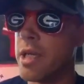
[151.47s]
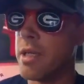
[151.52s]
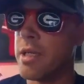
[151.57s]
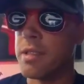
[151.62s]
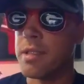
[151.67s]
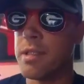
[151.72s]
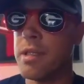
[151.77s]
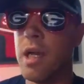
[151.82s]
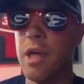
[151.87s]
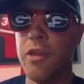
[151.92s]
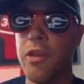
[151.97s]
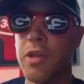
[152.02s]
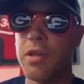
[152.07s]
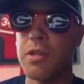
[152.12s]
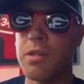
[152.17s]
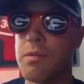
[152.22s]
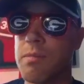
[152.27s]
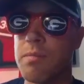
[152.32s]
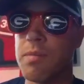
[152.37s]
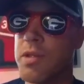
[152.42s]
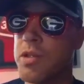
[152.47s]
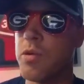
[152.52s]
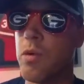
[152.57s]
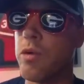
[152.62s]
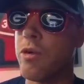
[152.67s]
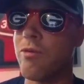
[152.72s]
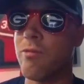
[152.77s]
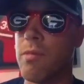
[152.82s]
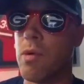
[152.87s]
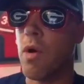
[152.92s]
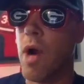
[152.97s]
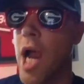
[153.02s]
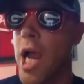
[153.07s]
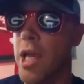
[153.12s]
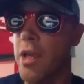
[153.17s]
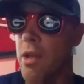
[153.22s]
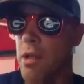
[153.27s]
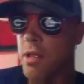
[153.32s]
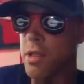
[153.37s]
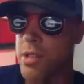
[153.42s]
is nothing short of
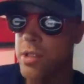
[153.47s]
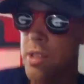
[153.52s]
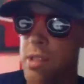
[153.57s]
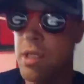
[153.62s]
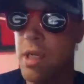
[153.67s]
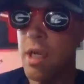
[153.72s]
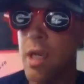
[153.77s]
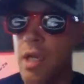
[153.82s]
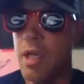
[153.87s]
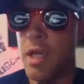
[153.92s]
miraculous.